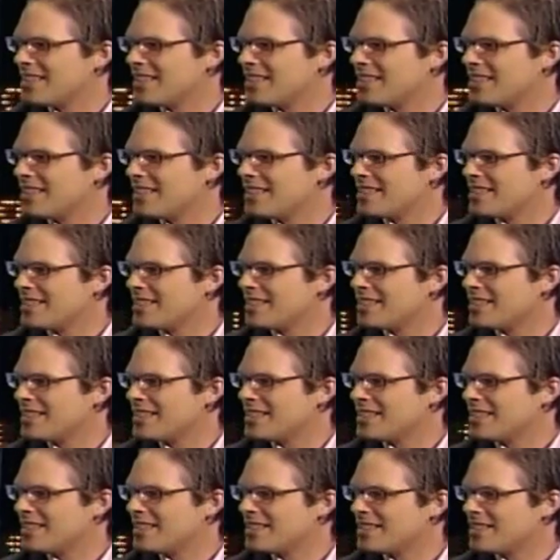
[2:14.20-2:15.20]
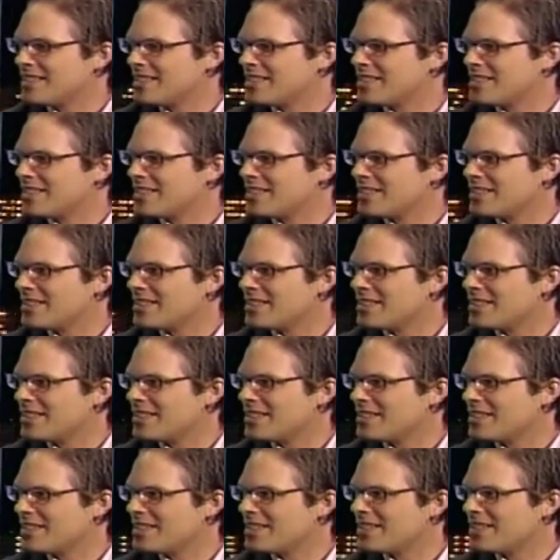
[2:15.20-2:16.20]

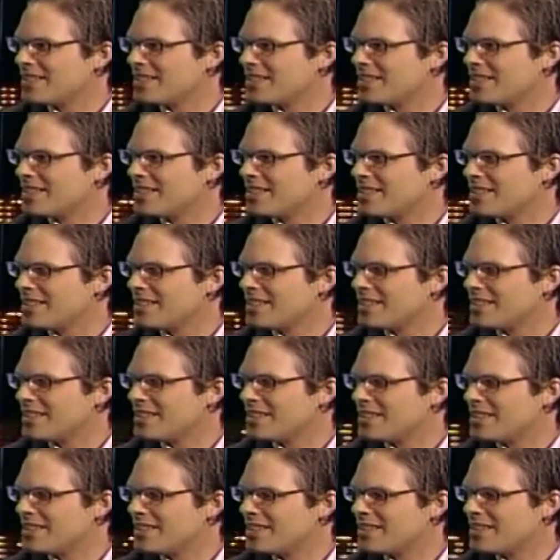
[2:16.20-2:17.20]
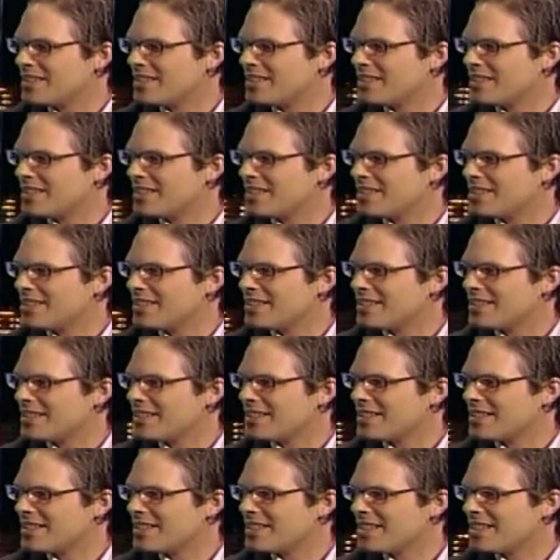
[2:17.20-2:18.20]

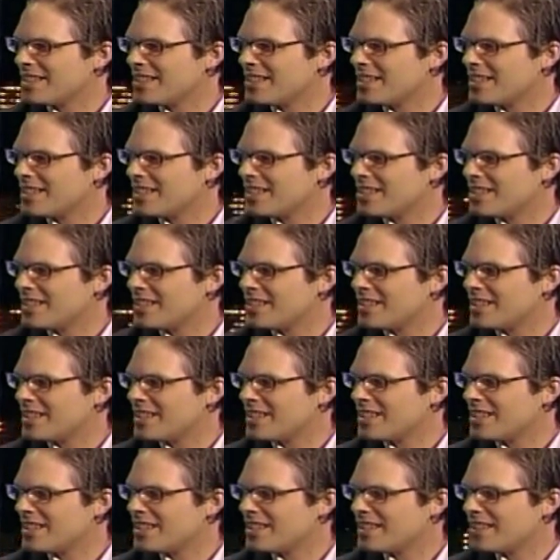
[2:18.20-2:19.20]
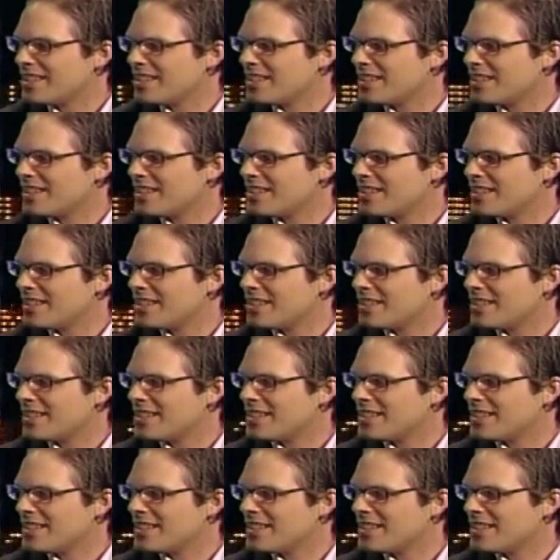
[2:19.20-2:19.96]
(not speaking)